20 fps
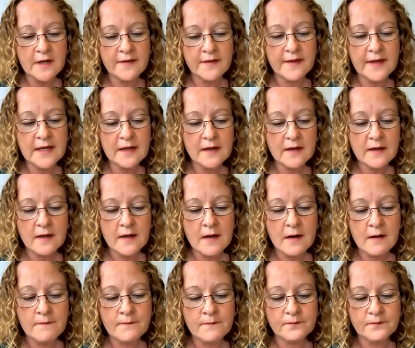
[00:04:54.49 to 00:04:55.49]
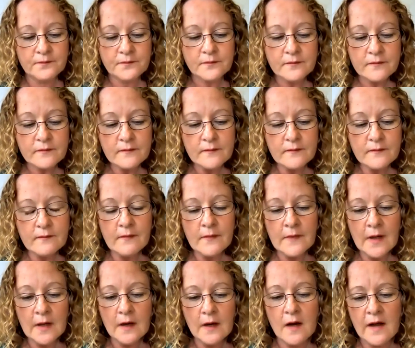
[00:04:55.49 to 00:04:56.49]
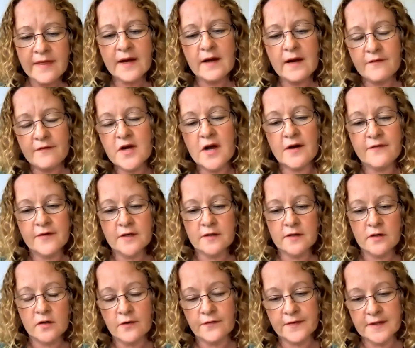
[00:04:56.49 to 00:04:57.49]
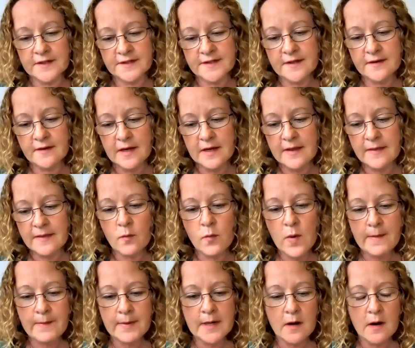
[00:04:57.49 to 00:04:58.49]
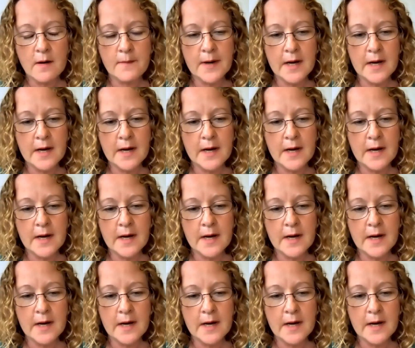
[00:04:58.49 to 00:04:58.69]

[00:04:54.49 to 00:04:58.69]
I think I've covered a lot of this in the webinar,